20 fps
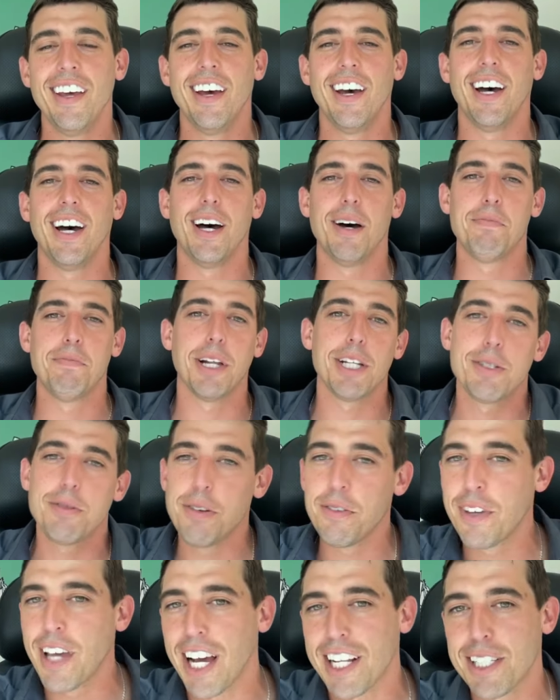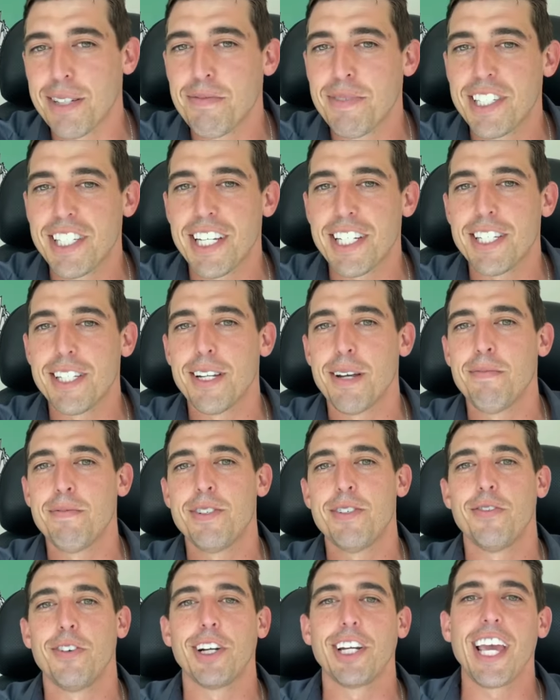Uh, plus, we've got some systems
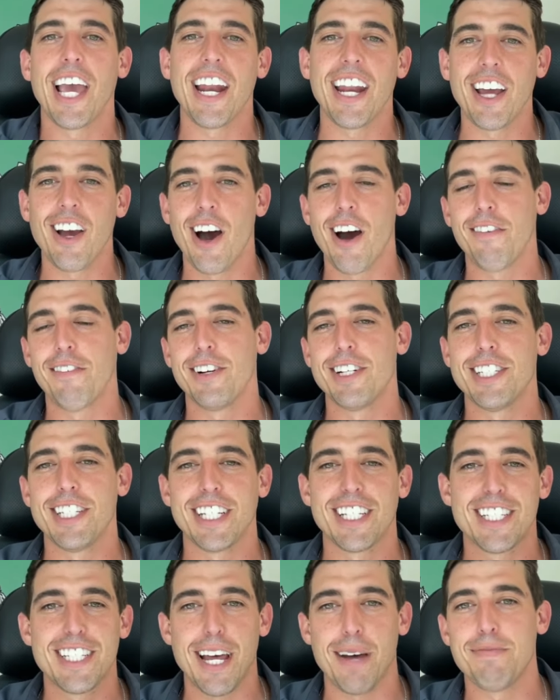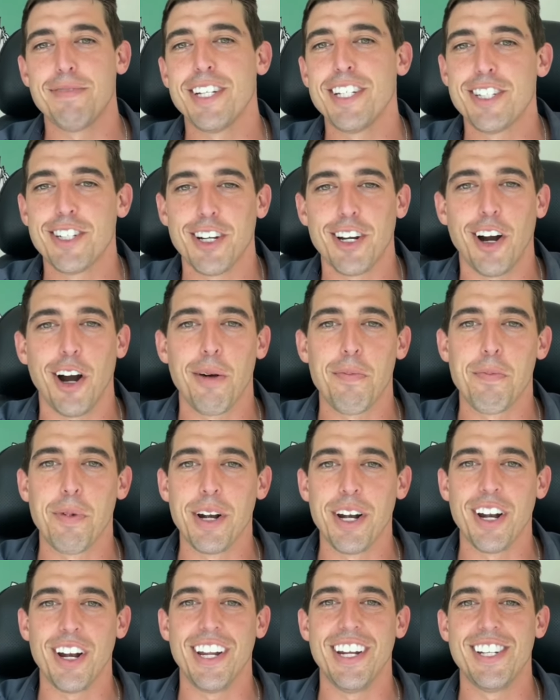for getting offers accepted so you aren't
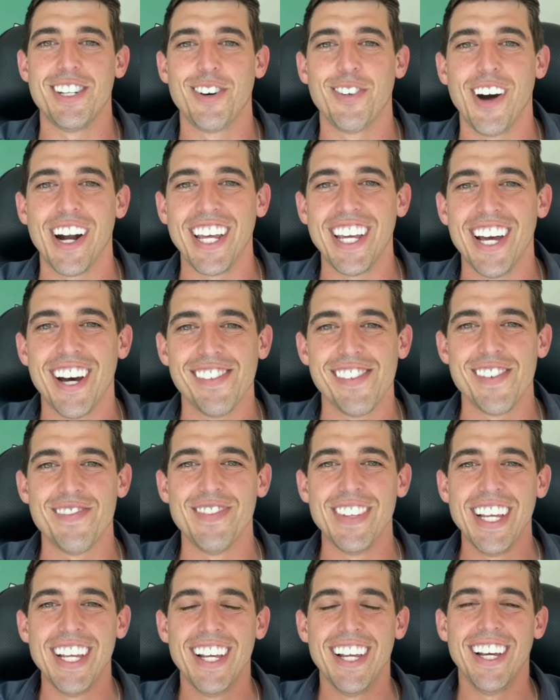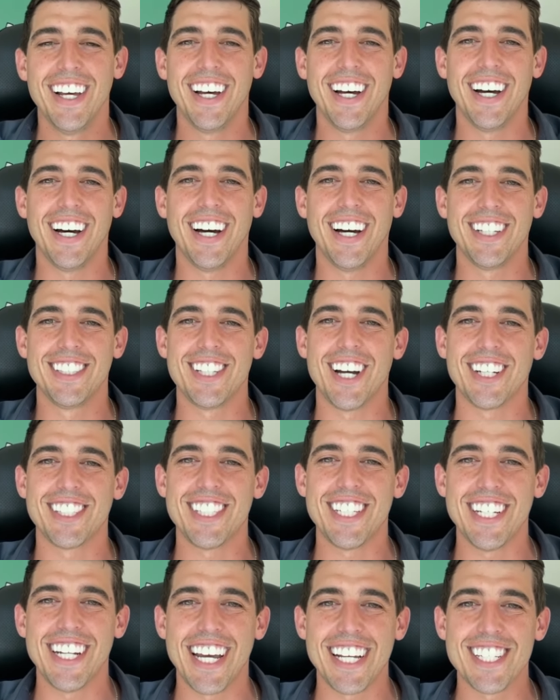putting in 20 of them. Uh, talk to
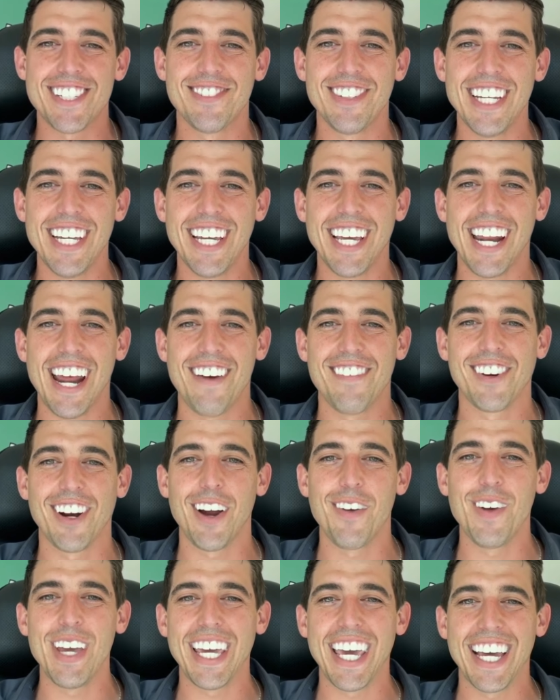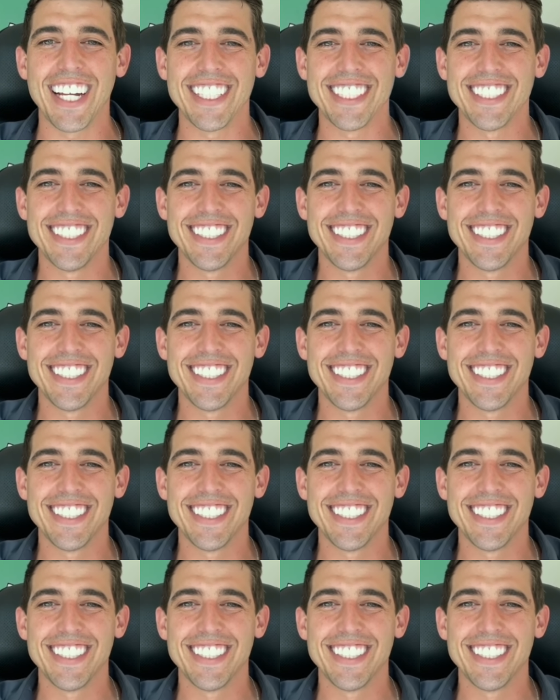you next week and have a great weekend.